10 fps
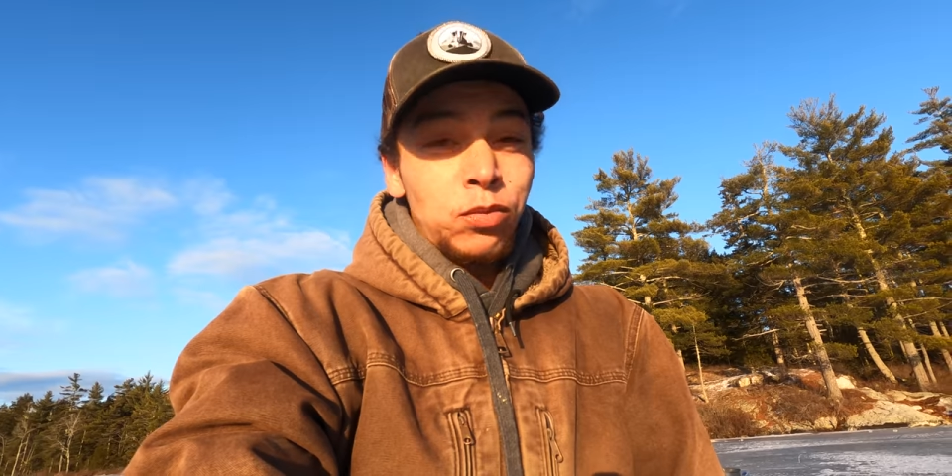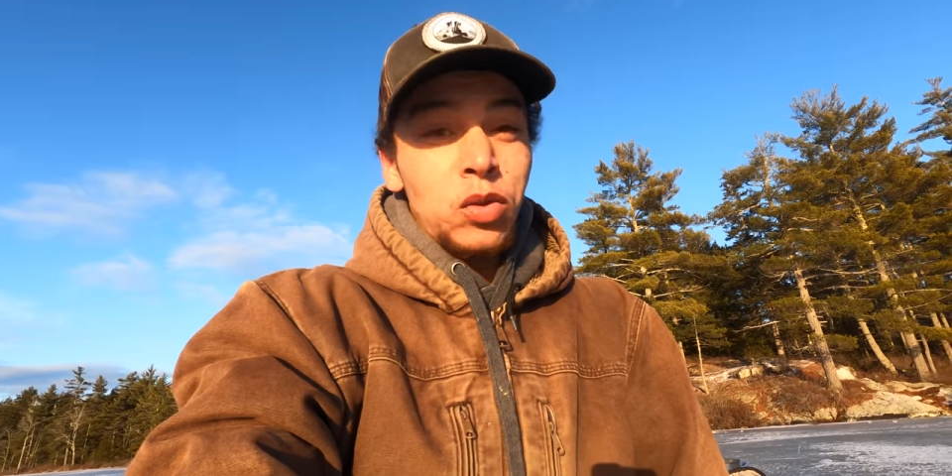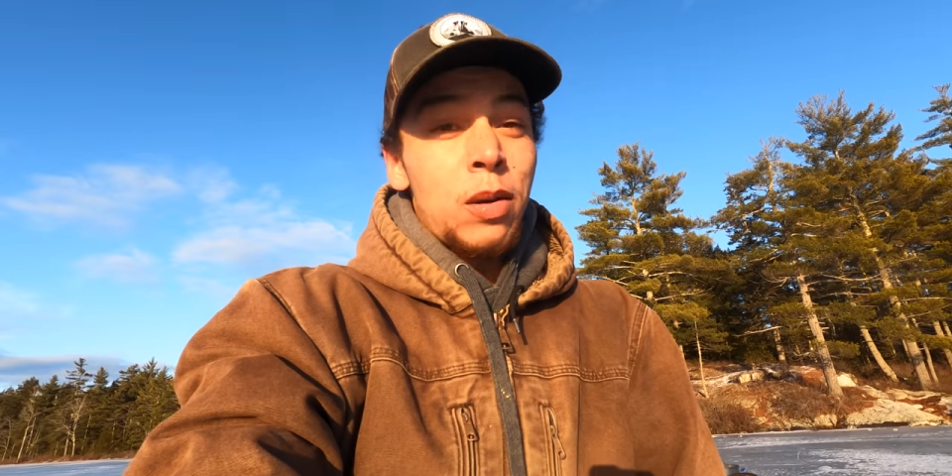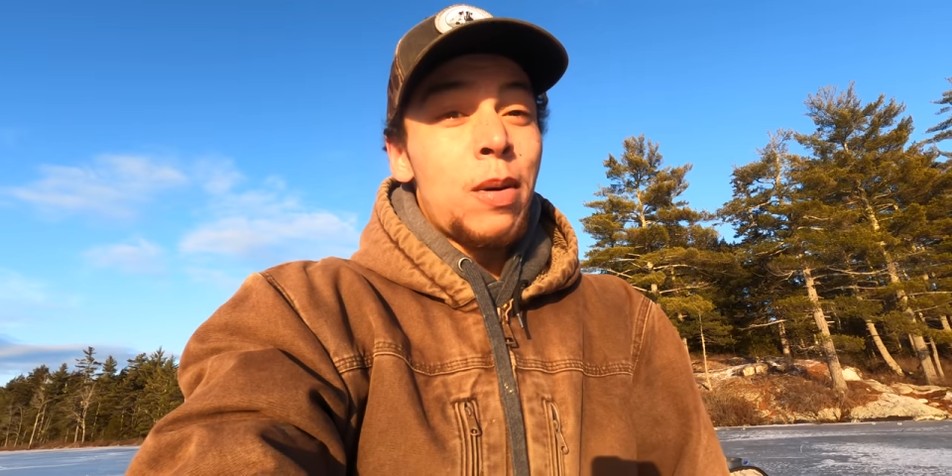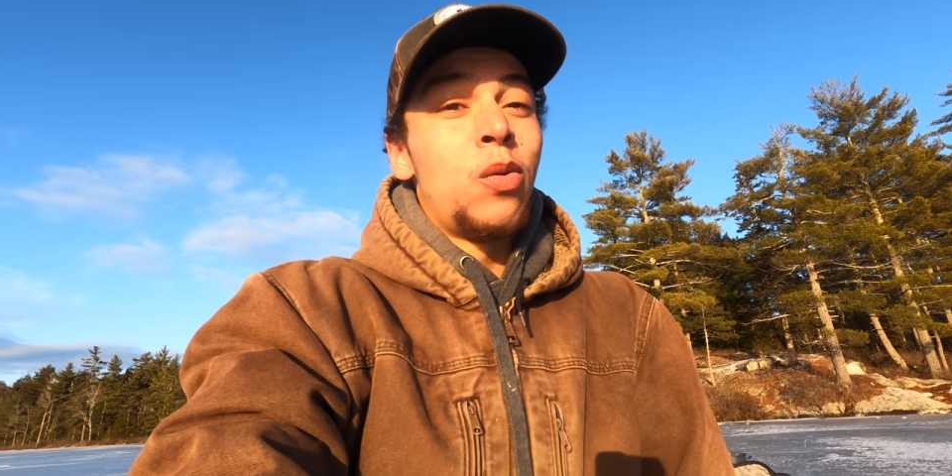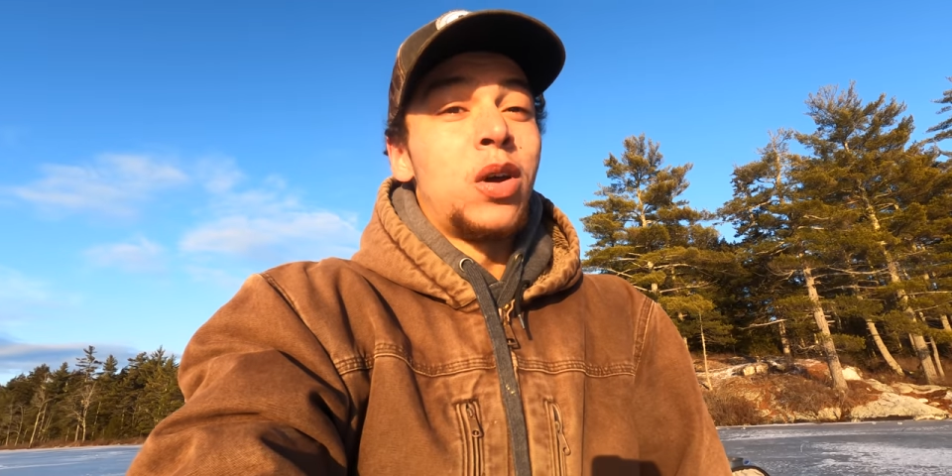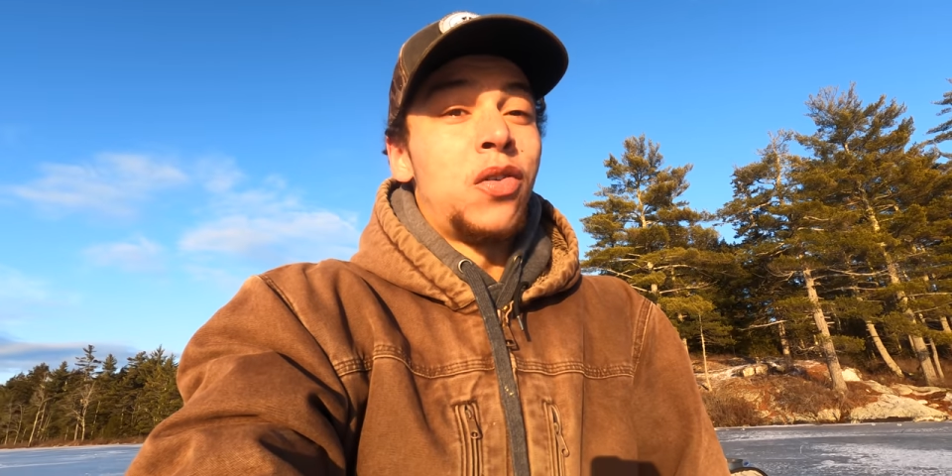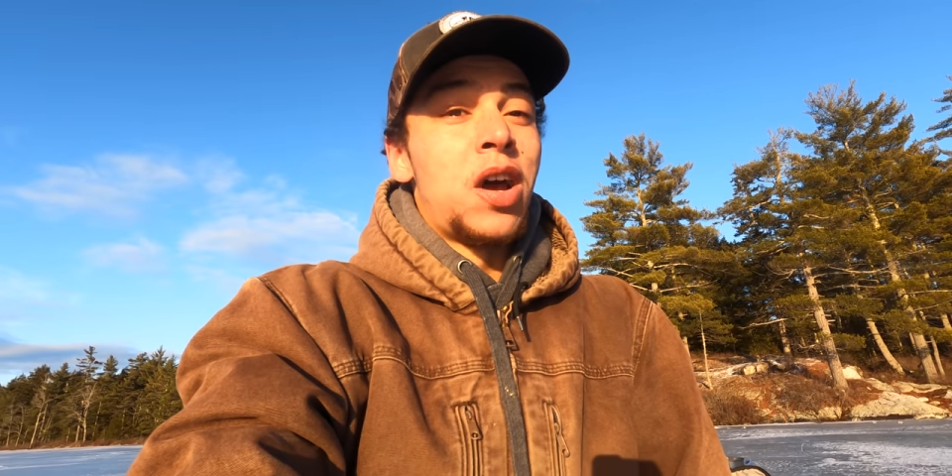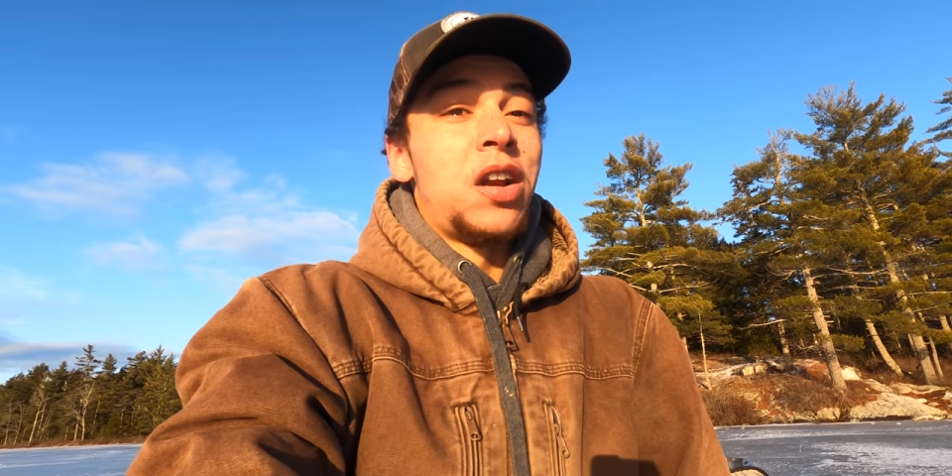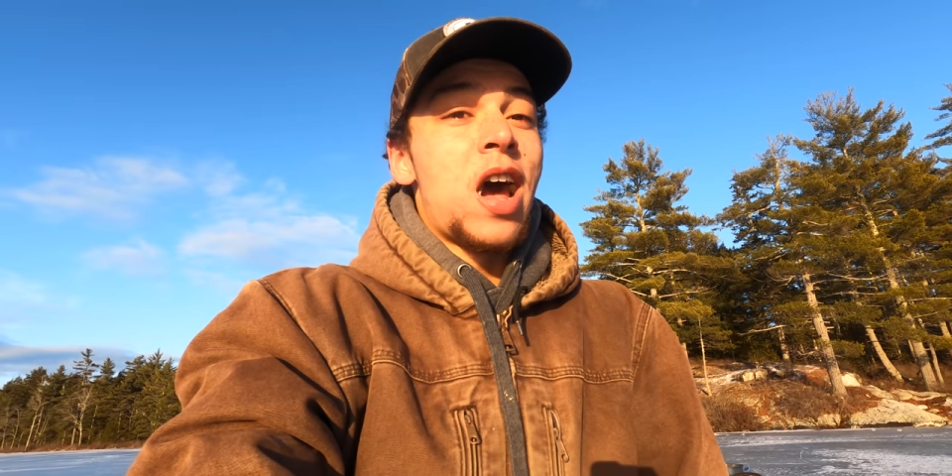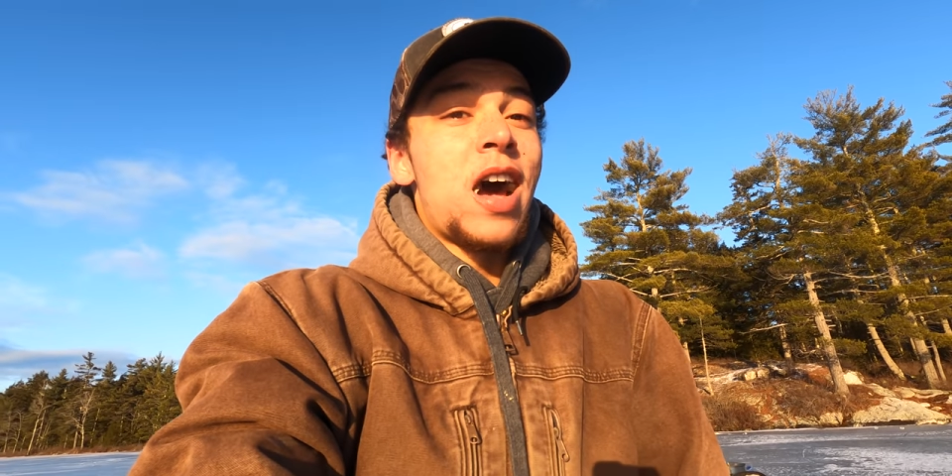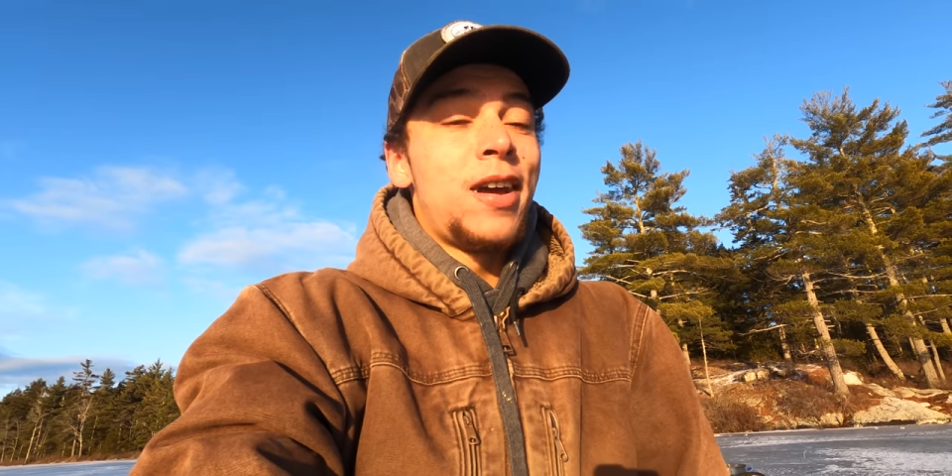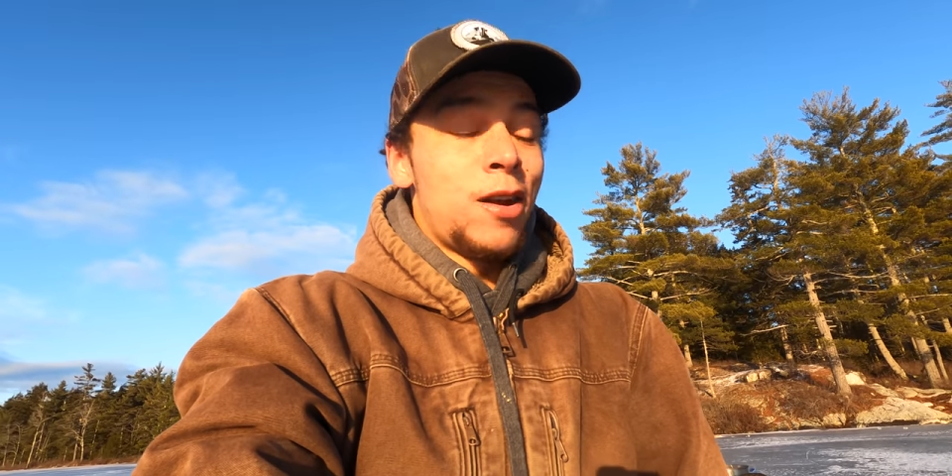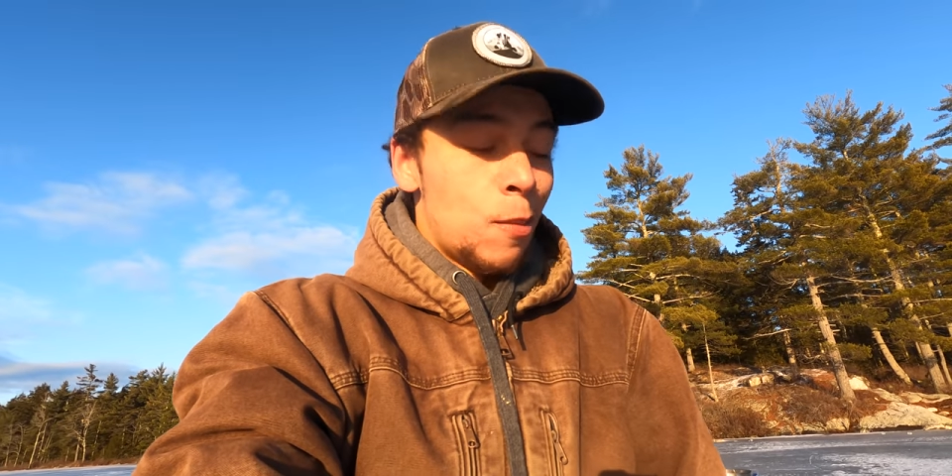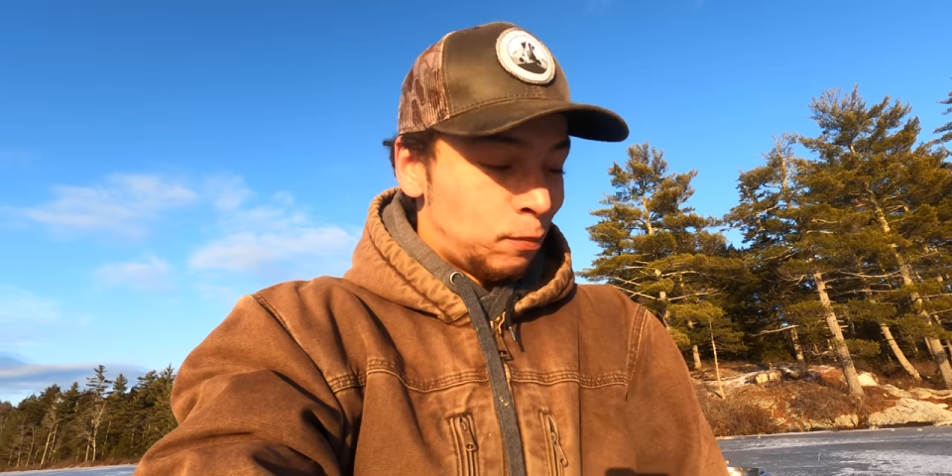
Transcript: They might want to run and hide.